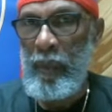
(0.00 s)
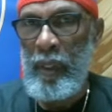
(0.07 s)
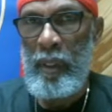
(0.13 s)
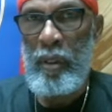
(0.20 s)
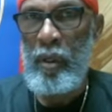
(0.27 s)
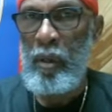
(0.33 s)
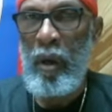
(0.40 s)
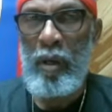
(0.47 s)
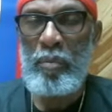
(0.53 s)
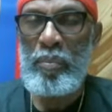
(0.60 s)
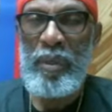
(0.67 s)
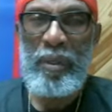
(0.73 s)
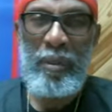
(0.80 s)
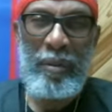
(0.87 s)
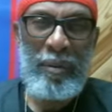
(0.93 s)
You know, all
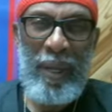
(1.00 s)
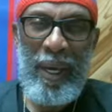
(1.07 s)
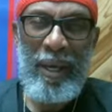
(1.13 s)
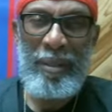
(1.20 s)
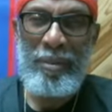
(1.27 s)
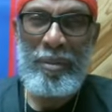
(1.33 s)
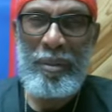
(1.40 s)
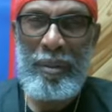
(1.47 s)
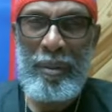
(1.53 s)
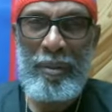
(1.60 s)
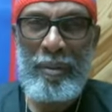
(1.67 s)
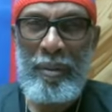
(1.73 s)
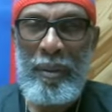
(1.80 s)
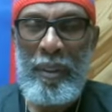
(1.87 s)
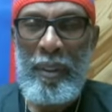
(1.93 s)
depending on how you know
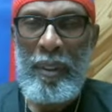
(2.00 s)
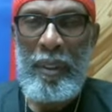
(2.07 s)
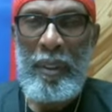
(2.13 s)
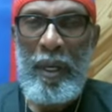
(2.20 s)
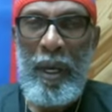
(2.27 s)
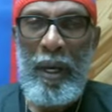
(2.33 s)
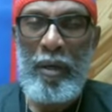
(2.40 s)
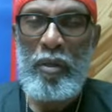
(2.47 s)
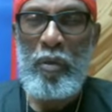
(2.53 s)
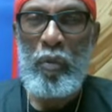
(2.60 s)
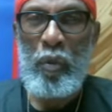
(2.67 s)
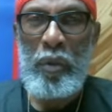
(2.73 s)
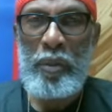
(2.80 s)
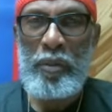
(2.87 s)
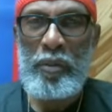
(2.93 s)
how you
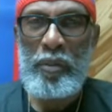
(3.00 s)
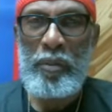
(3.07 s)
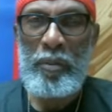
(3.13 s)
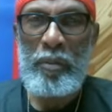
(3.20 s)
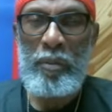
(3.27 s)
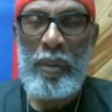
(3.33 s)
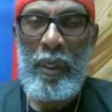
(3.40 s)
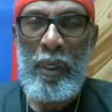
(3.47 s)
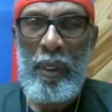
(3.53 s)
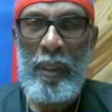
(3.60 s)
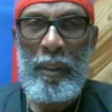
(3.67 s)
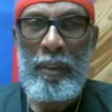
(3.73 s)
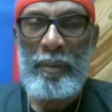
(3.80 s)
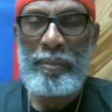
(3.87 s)
want to uh,